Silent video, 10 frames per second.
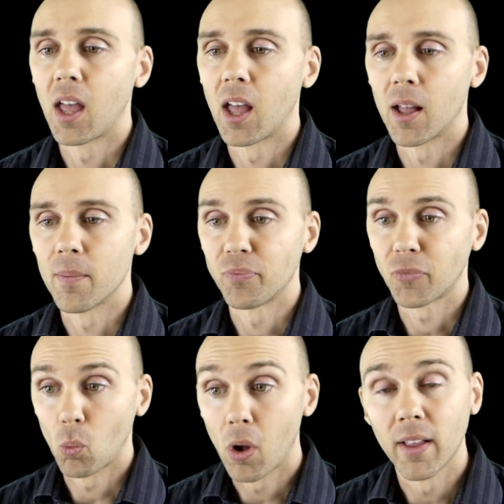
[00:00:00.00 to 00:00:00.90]

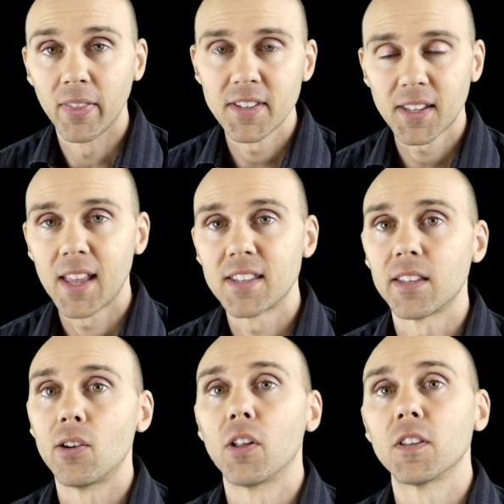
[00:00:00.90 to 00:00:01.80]
Well, in this
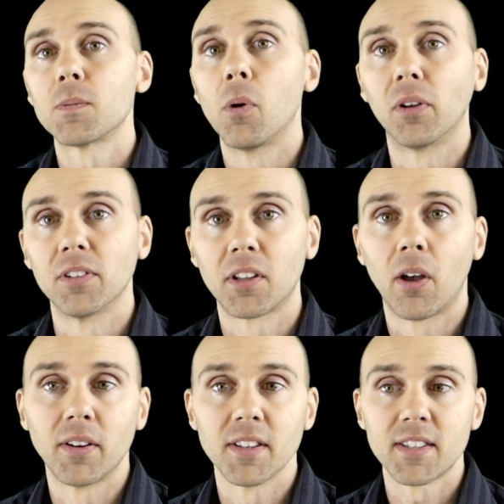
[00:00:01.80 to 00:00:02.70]
case, the non-smoker is
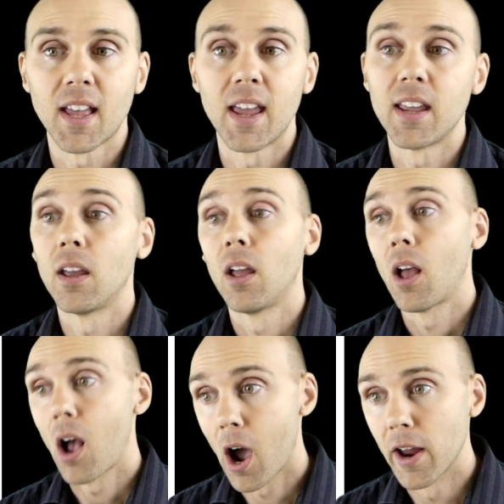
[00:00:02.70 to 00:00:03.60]
going to say,
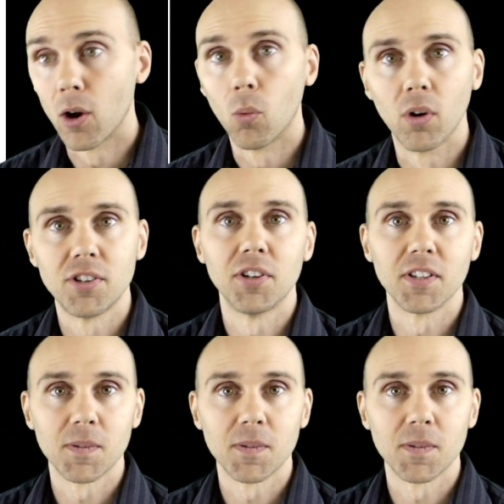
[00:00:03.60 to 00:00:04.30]
I don't want